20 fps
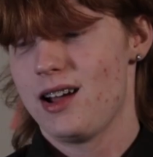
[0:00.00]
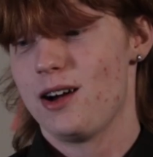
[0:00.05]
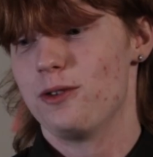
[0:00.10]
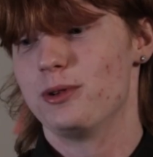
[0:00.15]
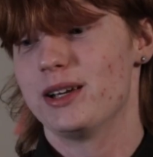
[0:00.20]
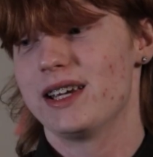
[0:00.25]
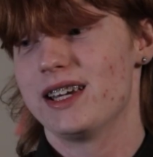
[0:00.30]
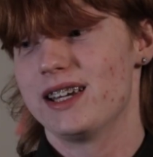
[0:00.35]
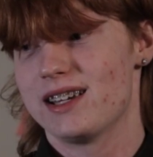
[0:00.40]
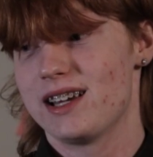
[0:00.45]

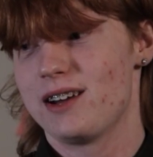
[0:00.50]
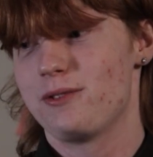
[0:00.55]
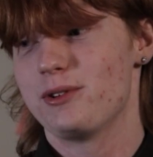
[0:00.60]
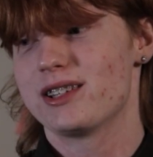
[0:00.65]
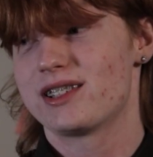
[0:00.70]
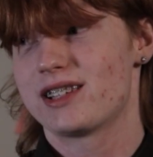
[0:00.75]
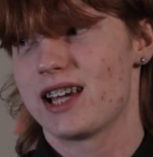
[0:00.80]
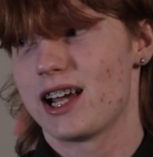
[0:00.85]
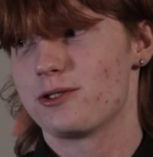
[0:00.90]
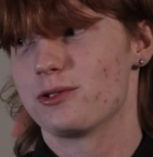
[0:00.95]
We
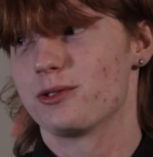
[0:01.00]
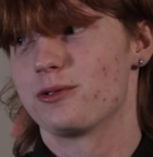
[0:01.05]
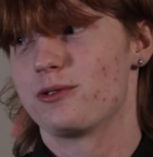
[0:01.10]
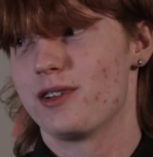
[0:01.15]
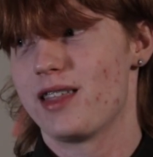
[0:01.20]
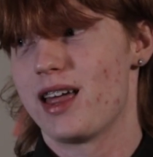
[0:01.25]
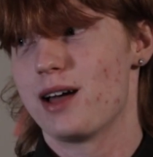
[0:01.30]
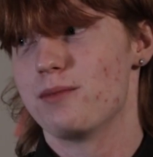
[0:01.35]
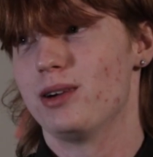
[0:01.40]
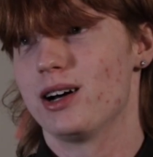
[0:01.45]
scheduled
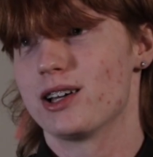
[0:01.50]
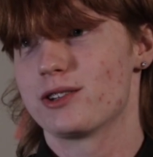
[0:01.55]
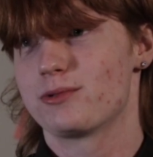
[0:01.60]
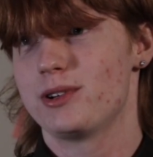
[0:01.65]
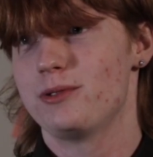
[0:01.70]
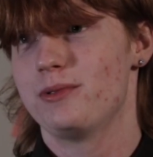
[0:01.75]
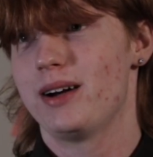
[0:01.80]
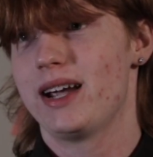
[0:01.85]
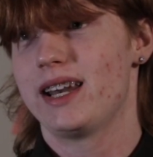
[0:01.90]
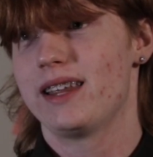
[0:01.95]
for that bus.
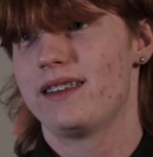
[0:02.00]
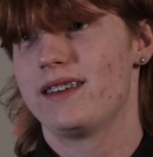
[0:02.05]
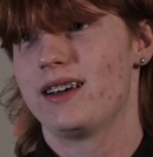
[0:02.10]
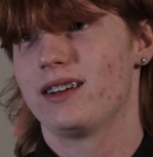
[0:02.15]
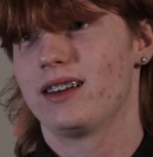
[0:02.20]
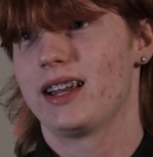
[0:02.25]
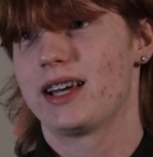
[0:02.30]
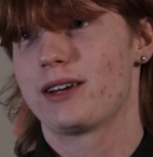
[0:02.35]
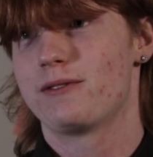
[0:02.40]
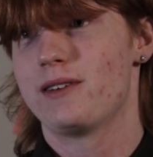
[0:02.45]
We waited there
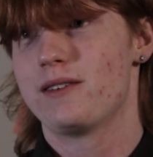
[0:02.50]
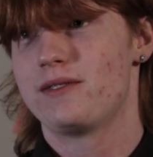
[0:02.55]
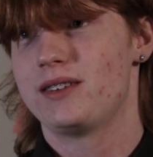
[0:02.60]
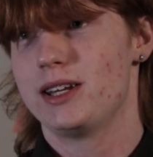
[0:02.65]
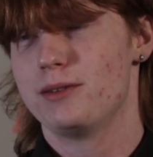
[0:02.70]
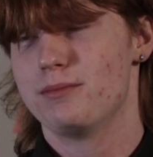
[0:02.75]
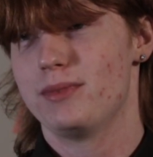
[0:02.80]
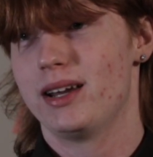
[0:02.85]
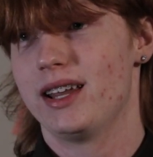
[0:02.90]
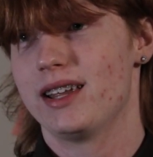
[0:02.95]
like
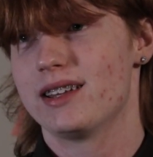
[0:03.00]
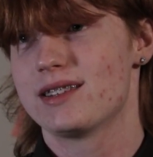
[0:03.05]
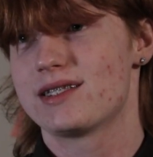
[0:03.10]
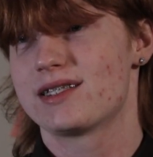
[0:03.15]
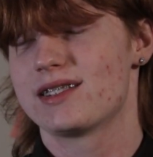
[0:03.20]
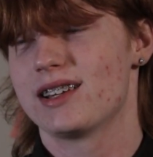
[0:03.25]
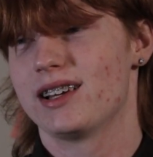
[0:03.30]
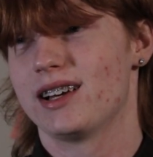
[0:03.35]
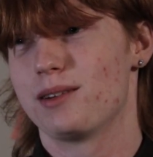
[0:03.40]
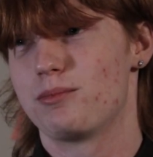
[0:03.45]
15
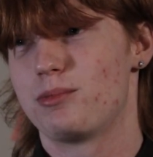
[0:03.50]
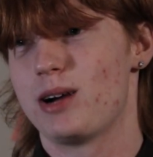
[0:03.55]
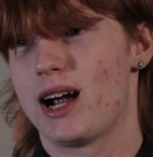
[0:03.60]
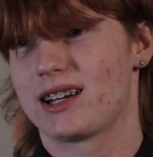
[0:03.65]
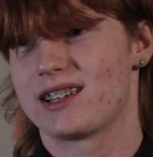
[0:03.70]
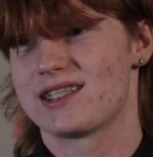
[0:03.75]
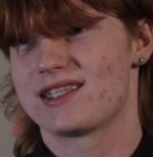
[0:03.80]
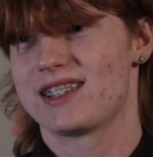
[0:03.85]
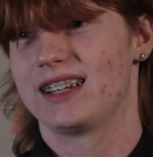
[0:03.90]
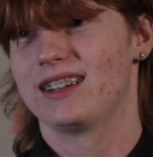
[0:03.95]
minutes
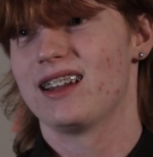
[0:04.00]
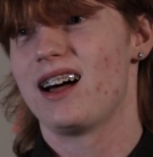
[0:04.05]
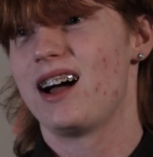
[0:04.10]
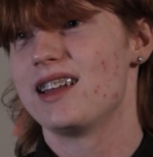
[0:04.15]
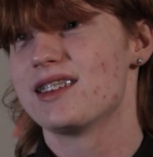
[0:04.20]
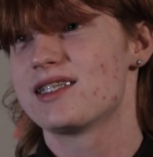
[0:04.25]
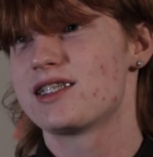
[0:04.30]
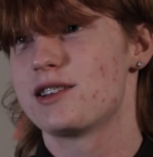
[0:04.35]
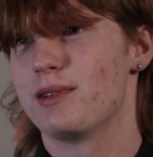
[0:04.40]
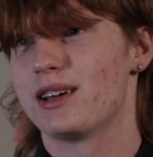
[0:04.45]
practicing
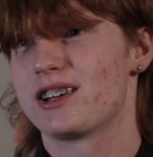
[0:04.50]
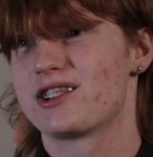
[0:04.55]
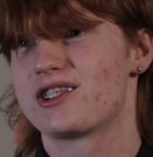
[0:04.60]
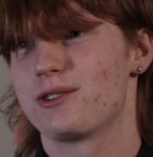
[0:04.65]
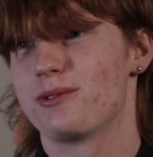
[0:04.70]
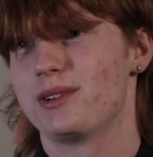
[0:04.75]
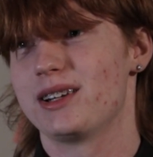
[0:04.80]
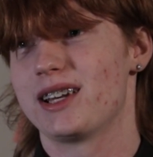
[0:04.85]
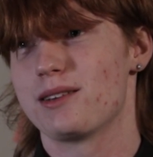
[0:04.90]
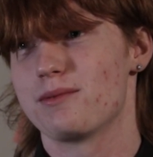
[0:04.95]
lines to make
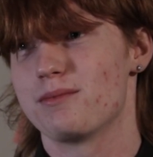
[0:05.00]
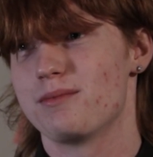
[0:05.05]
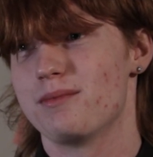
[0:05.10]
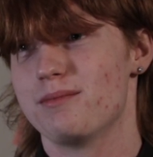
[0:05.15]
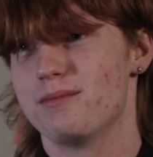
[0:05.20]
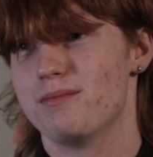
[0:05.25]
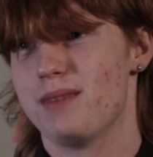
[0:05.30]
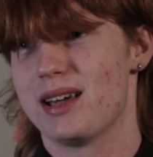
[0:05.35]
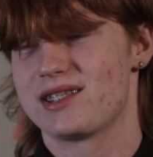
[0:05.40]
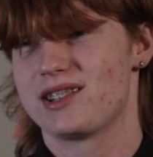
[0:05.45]
sure we didn't
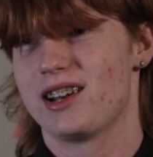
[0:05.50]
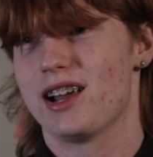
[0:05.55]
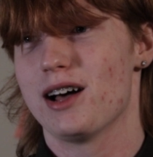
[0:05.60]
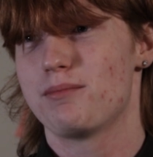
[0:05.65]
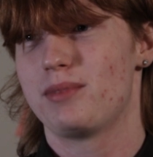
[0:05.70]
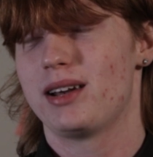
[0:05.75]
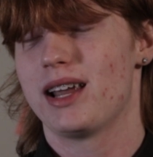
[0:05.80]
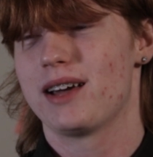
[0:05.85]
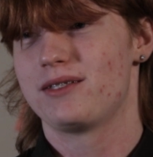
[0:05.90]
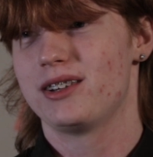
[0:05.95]
mess it
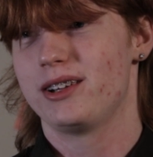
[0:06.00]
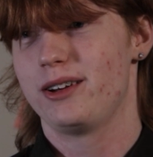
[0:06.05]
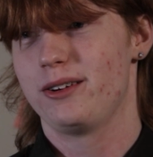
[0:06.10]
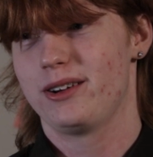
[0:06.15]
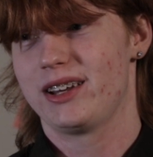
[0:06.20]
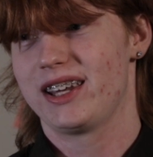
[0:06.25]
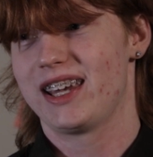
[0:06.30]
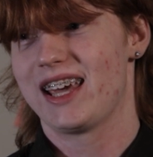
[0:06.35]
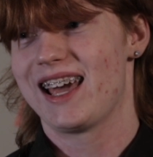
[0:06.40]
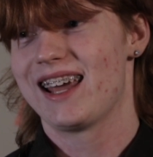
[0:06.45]
up and have to do
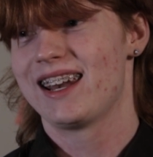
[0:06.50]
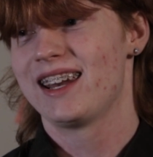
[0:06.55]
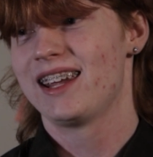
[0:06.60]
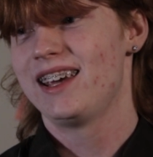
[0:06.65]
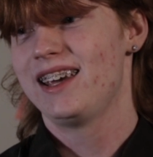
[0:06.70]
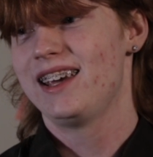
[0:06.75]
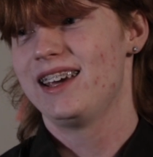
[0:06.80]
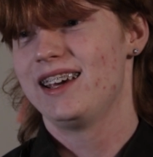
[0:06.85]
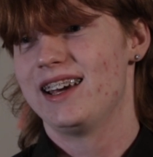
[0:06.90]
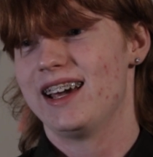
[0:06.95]
it again.
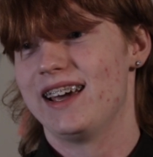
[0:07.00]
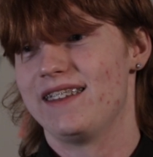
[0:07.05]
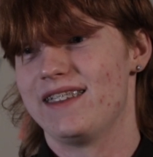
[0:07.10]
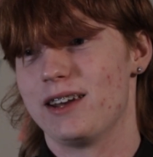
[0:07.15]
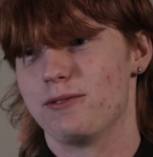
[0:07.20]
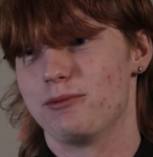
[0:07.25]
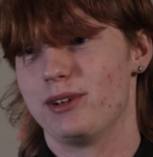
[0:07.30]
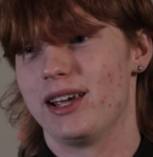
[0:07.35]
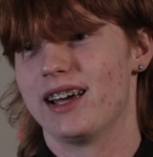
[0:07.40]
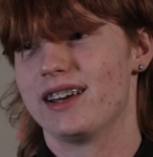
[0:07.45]
And
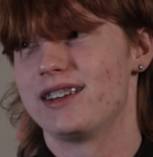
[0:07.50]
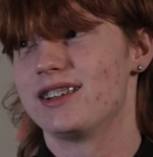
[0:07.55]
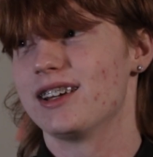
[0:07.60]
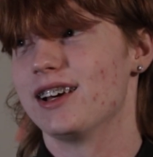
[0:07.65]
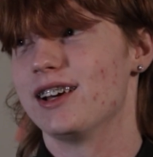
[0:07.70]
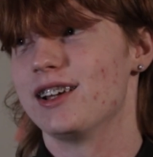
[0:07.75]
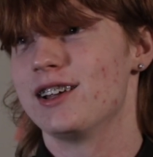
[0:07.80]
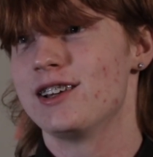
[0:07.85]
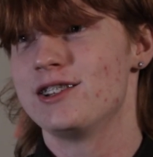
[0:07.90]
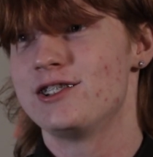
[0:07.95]
then we had
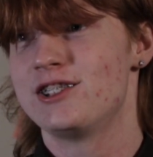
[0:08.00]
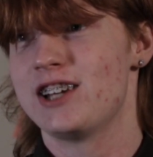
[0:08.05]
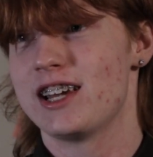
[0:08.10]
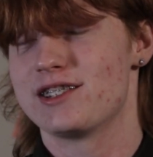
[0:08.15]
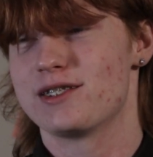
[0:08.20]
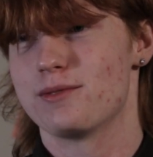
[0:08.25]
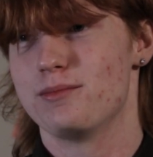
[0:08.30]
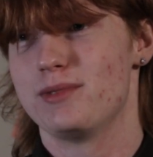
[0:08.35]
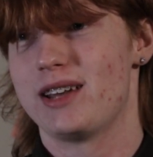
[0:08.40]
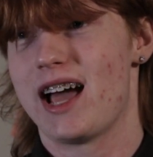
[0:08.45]
to
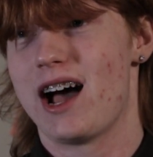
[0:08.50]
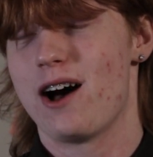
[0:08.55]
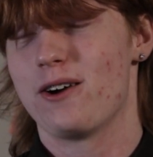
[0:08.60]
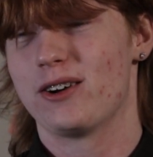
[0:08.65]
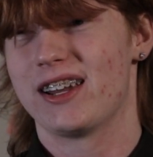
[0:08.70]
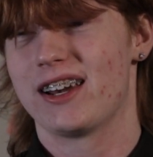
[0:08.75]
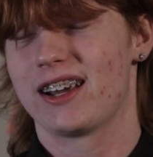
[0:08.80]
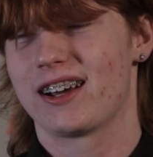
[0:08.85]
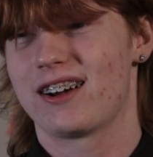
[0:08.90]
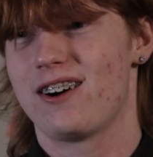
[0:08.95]
chase him down
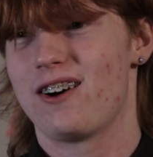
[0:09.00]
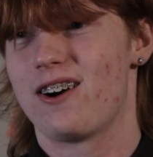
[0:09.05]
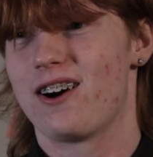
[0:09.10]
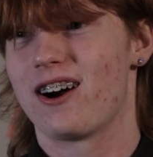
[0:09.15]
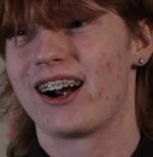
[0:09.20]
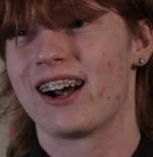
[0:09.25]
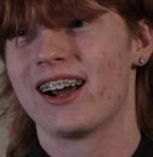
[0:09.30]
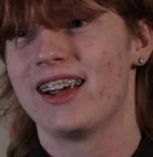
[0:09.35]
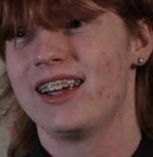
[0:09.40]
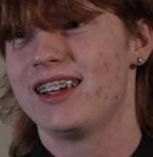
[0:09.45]
in a
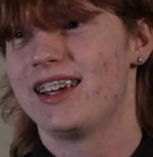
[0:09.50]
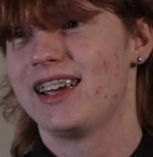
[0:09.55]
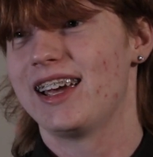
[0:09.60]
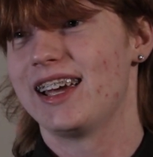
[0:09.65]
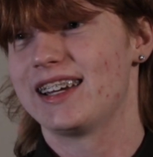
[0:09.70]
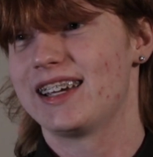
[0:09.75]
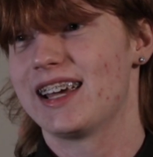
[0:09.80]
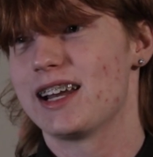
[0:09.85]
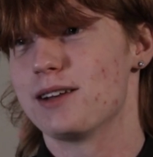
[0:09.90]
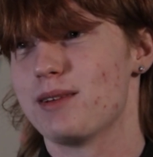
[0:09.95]
car
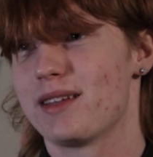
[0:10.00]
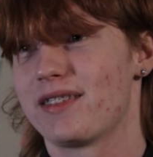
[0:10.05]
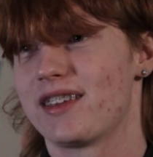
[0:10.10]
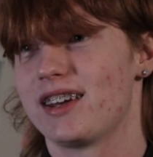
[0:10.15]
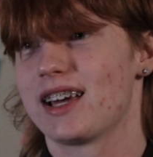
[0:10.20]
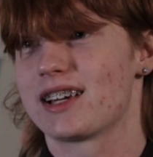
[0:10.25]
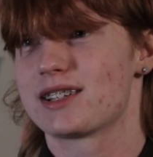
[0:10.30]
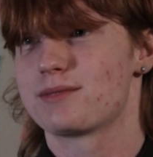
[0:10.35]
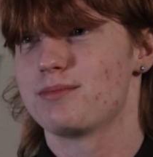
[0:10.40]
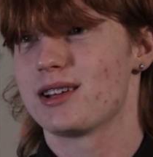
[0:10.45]
and get him at the
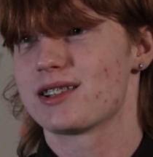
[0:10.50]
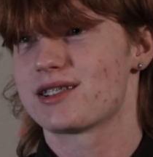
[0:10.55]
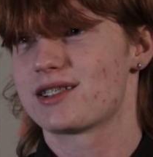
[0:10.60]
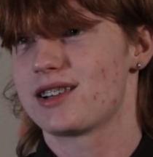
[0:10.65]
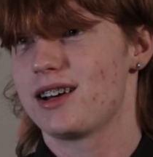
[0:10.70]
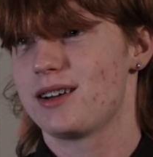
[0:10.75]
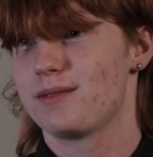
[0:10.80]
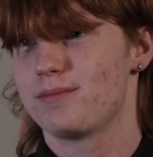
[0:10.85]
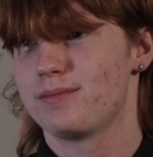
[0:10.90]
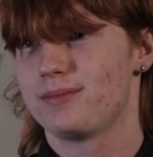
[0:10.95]
next bus
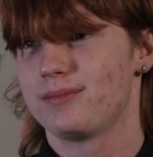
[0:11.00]
stop.